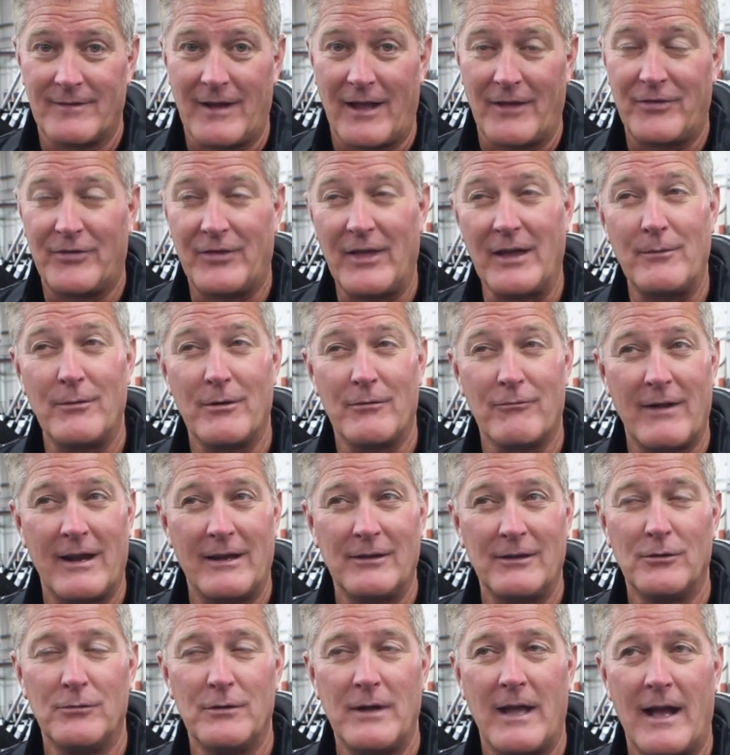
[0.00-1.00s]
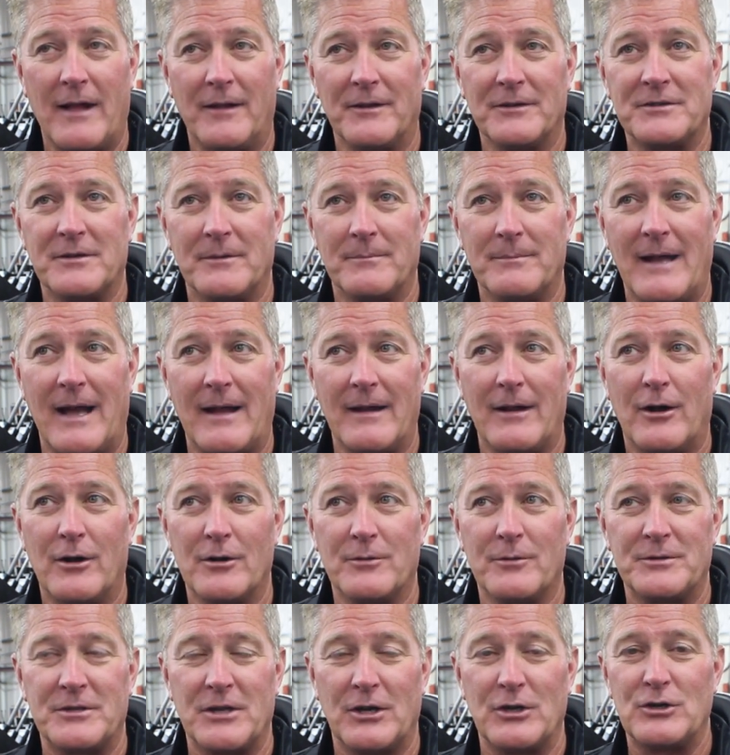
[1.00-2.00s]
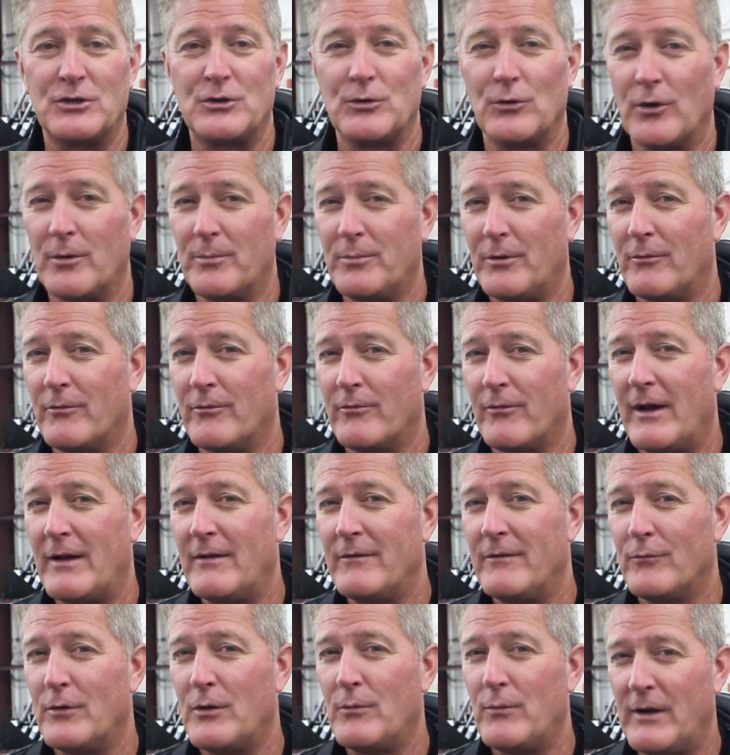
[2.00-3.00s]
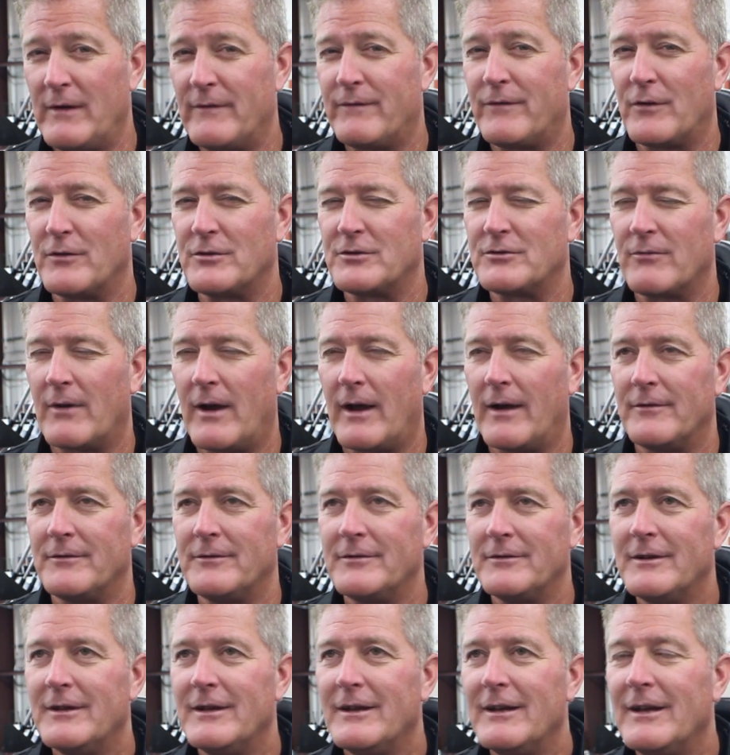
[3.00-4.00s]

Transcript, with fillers: I think we ran Louis Allison, not 100% sure, but we ran we win first round.